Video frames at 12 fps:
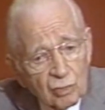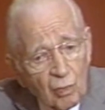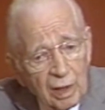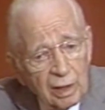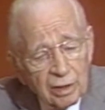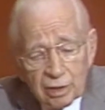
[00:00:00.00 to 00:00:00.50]
His
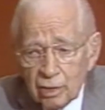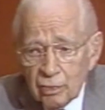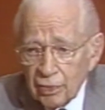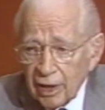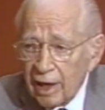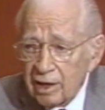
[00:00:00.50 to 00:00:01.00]
will to
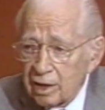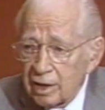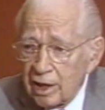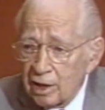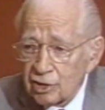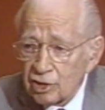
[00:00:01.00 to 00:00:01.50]
do that,
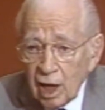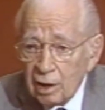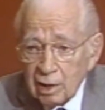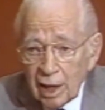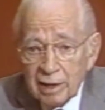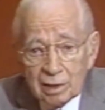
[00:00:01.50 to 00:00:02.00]
and He is
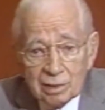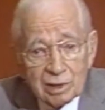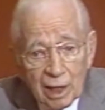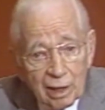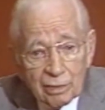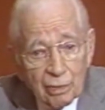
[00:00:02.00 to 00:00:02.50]
not, I
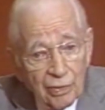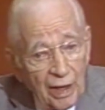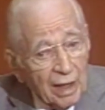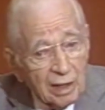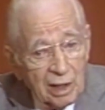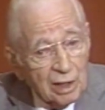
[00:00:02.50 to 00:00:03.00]
can tell you
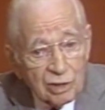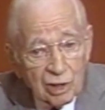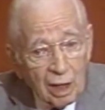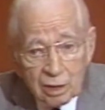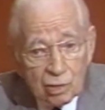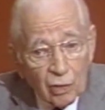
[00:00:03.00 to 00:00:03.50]
that, He
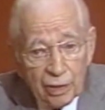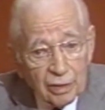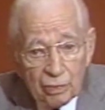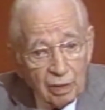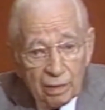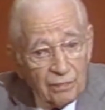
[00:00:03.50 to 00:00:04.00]
is not
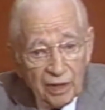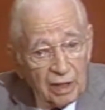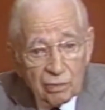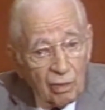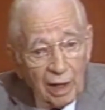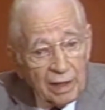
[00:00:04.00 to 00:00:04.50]
going to
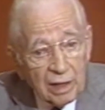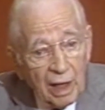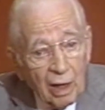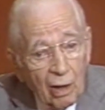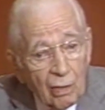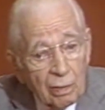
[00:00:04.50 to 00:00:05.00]
intervene right
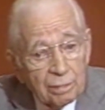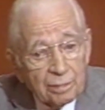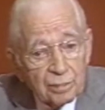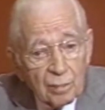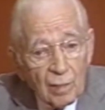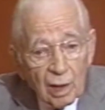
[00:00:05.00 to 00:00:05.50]
now.
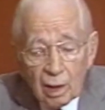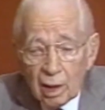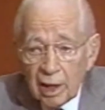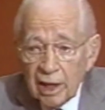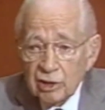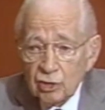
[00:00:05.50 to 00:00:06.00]

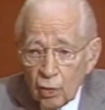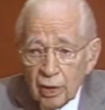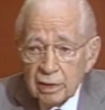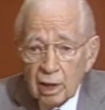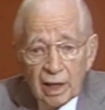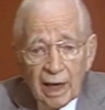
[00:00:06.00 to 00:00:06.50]
He's
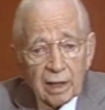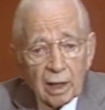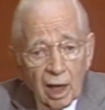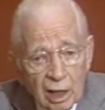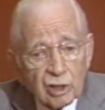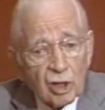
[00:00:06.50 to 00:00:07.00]
going to
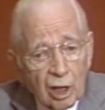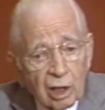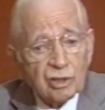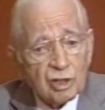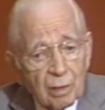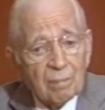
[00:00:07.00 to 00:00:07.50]
let us
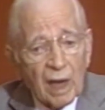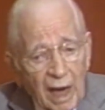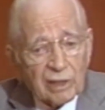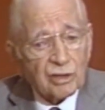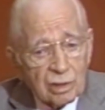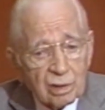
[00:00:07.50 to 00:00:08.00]
learn some
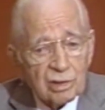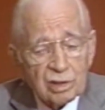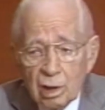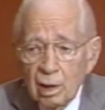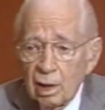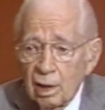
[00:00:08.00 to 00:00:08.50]

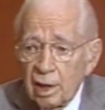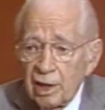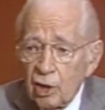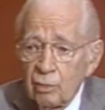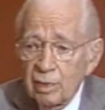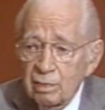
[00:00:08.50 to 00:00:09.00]
lessons.
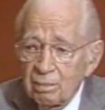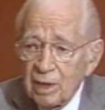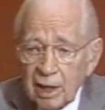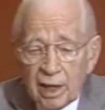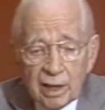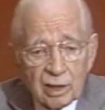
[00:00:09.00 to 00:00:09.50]
Human
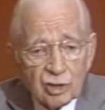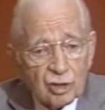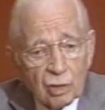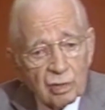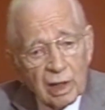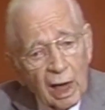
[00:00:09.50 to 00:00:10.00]
beings
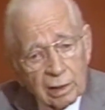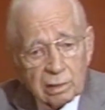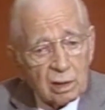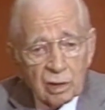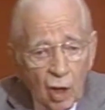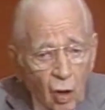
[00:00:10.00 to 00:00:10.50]
do
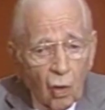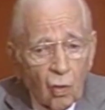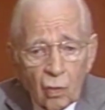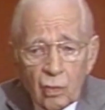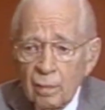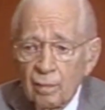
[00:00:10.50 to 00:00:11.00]
not
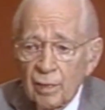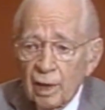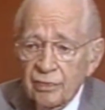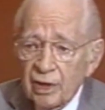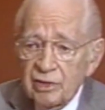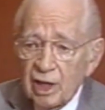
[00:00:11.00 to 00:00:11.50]
know
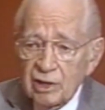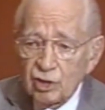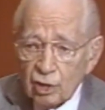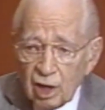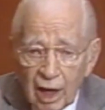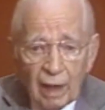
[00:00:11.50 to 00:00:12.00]
that they
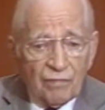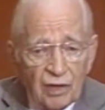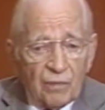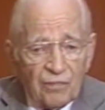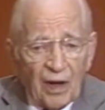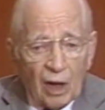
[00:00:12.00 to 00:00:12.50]
should love
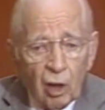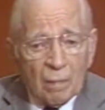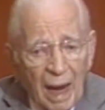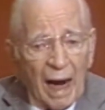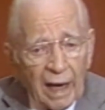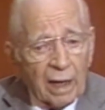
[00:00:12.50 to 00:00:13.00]
their fellow
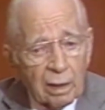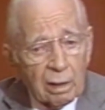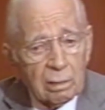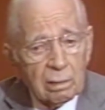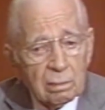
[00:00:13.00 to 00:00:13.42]
man.